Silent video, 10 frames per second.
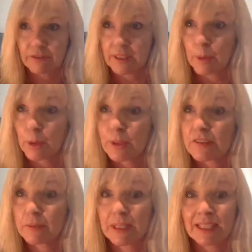a lovely
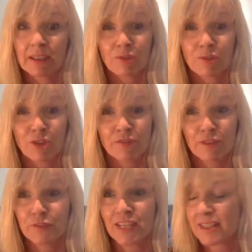moment for me, which
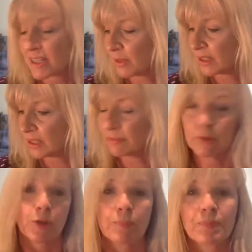involved dancing around the
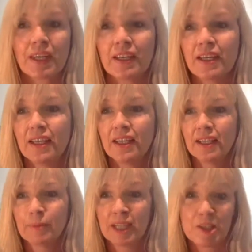living room
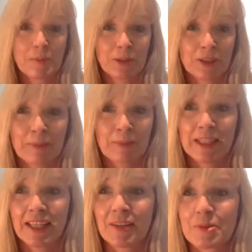and my husband
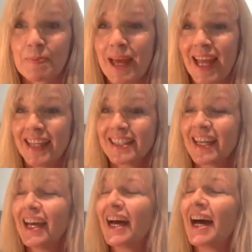looking at me like I was mad.
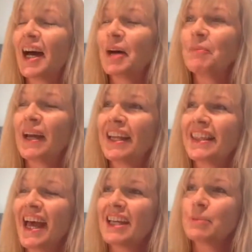
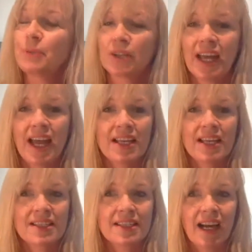That book
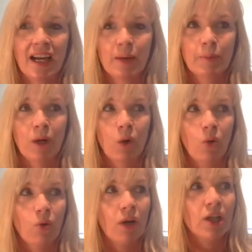has
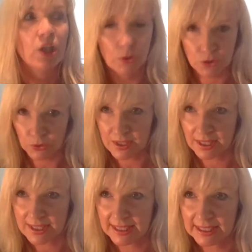a closed door
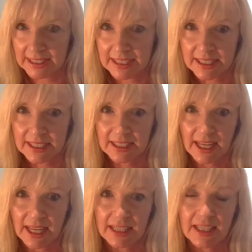sex scene in it.
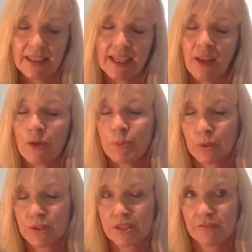And then the other
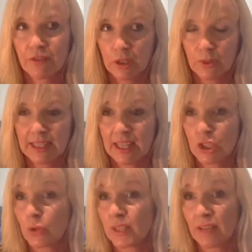books following
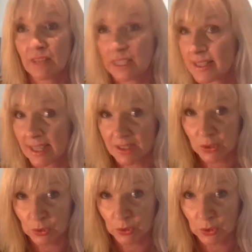that don't have any
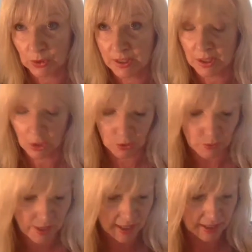sex at all. So